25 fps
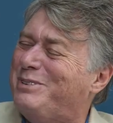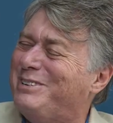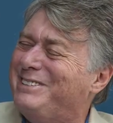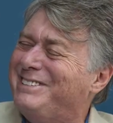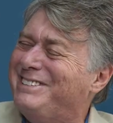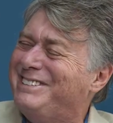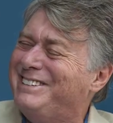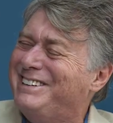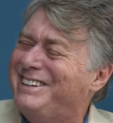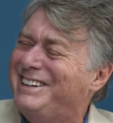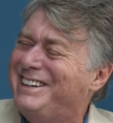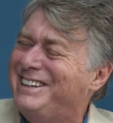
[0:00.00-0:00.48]

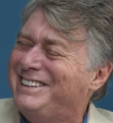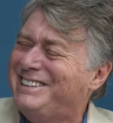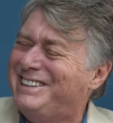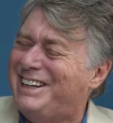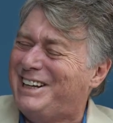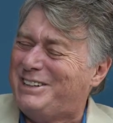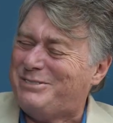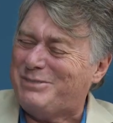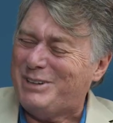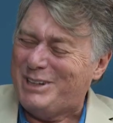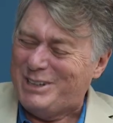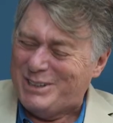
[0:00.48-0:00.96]

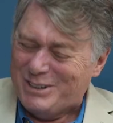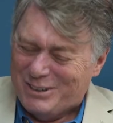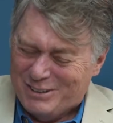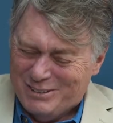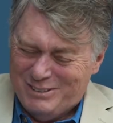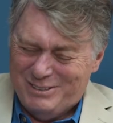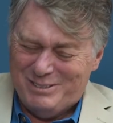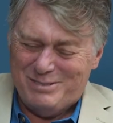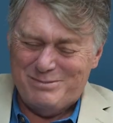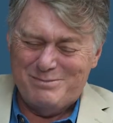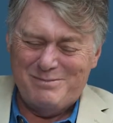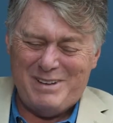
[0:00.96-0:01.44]
that we
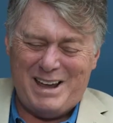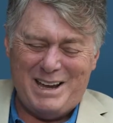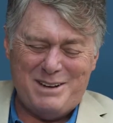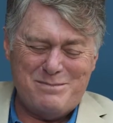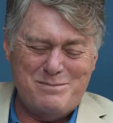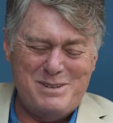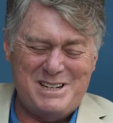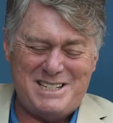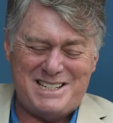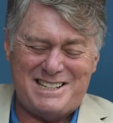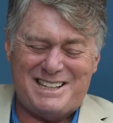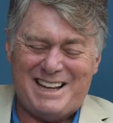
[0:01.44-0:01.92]
don't make
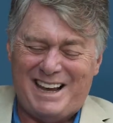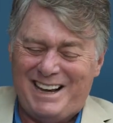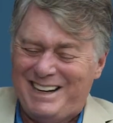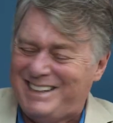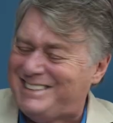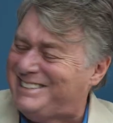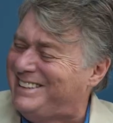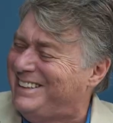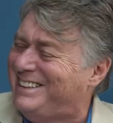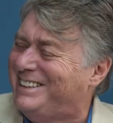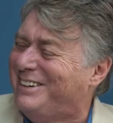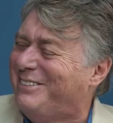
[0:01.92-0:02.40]

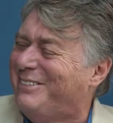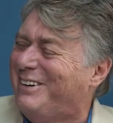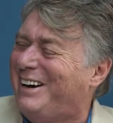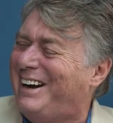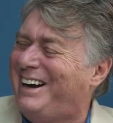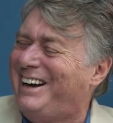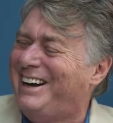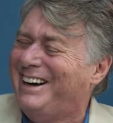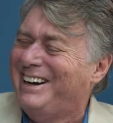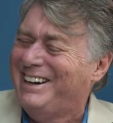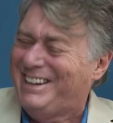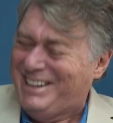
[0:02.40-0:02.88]
mistakes in the
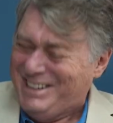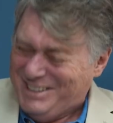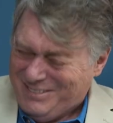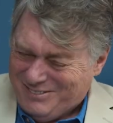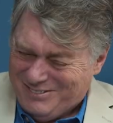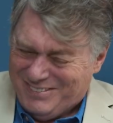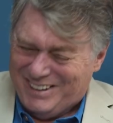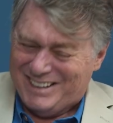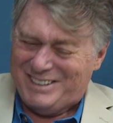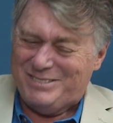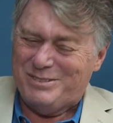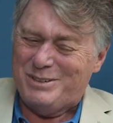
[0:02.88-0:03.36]
way,
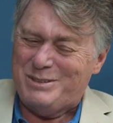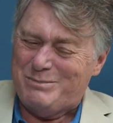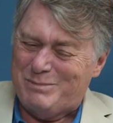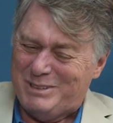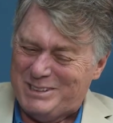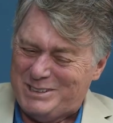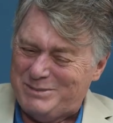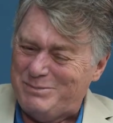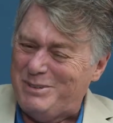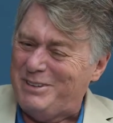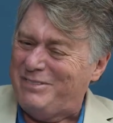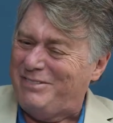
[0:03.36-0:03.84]
but we
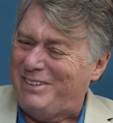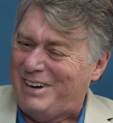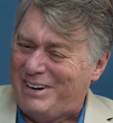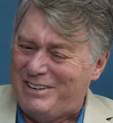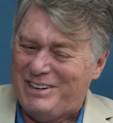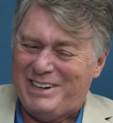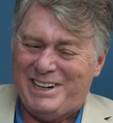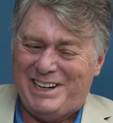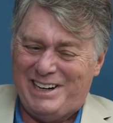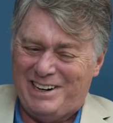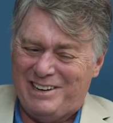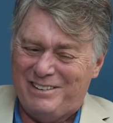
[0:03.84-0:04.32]
must be
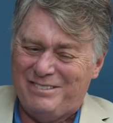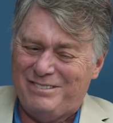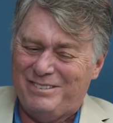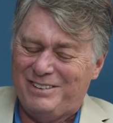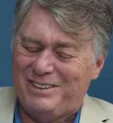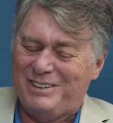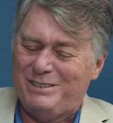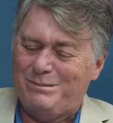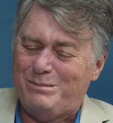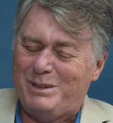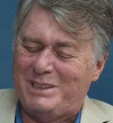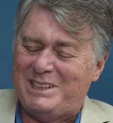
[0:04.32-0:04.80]
very
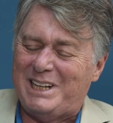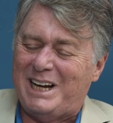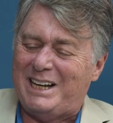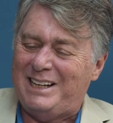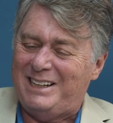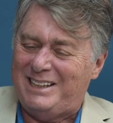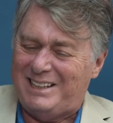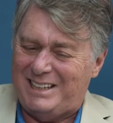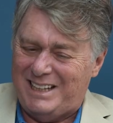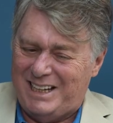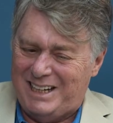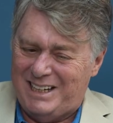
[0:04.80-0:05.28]
careful. But I
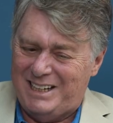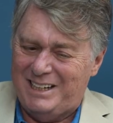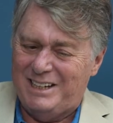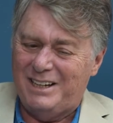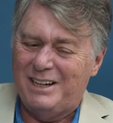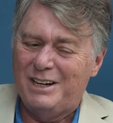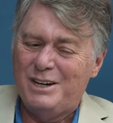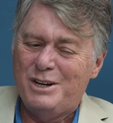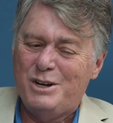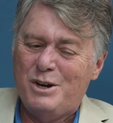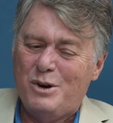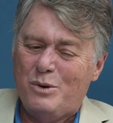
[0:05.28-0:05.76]

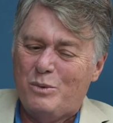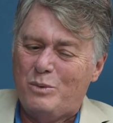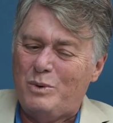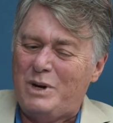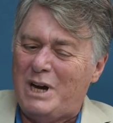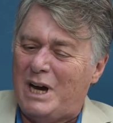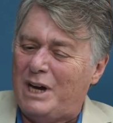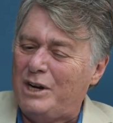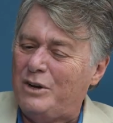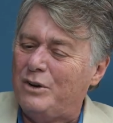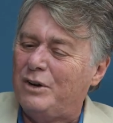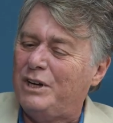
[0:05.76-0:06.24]
think
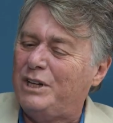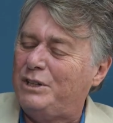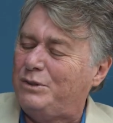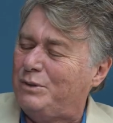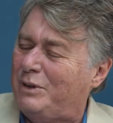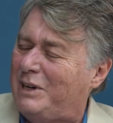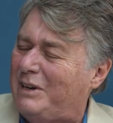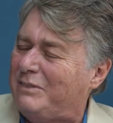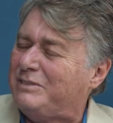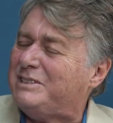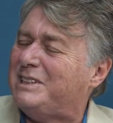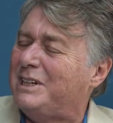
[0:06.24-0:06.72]
we are going to
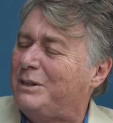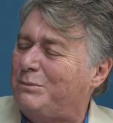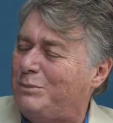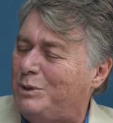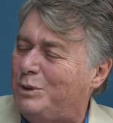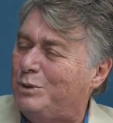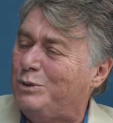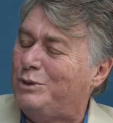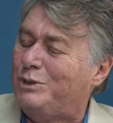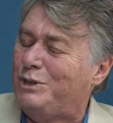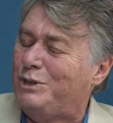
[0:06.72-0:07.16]
have some good